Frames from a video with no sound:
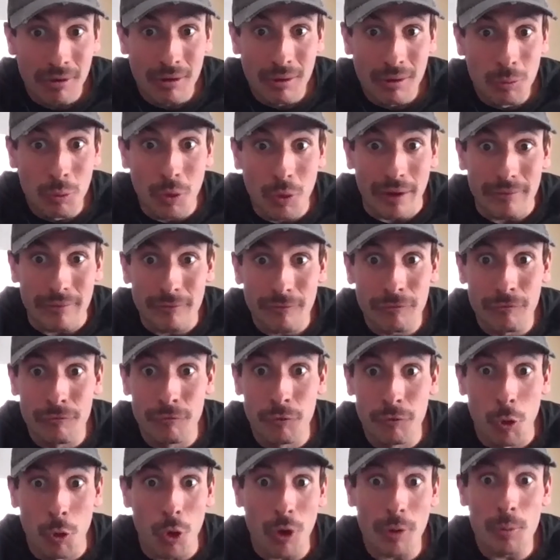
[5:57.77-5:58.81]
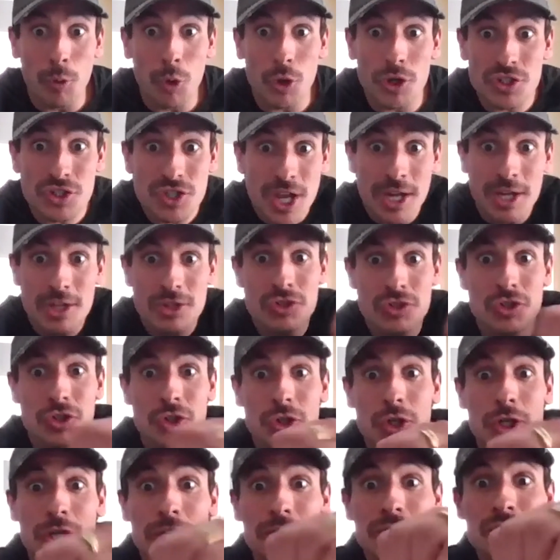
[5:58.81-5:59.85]
what, 4 more seconds so
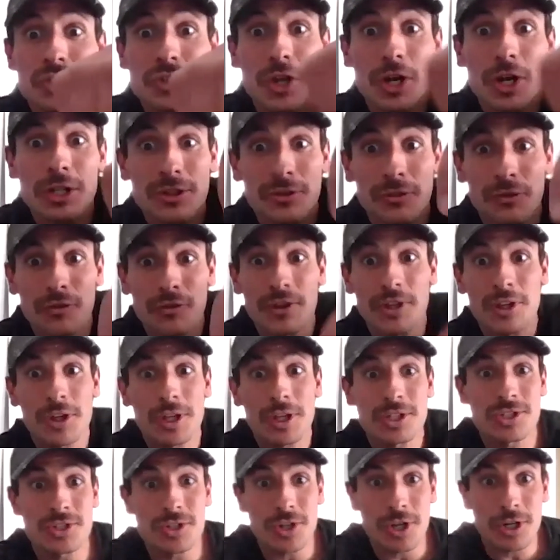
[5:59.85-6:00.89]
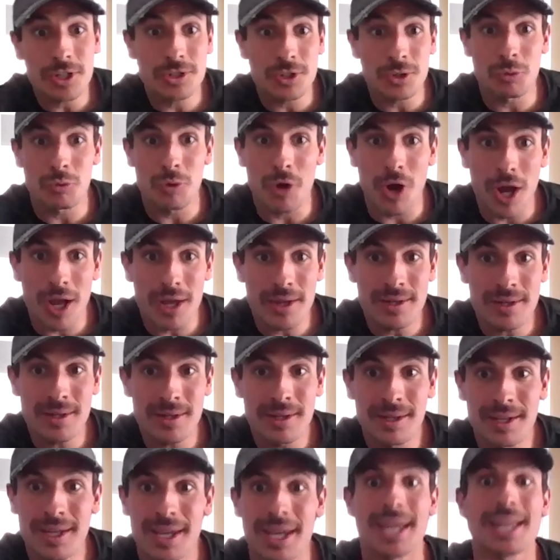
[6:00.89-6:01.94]
you can start to feel it start to run
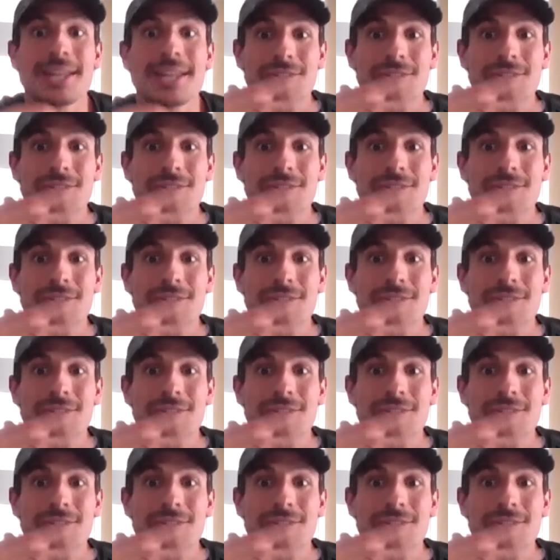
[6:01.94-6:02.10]
and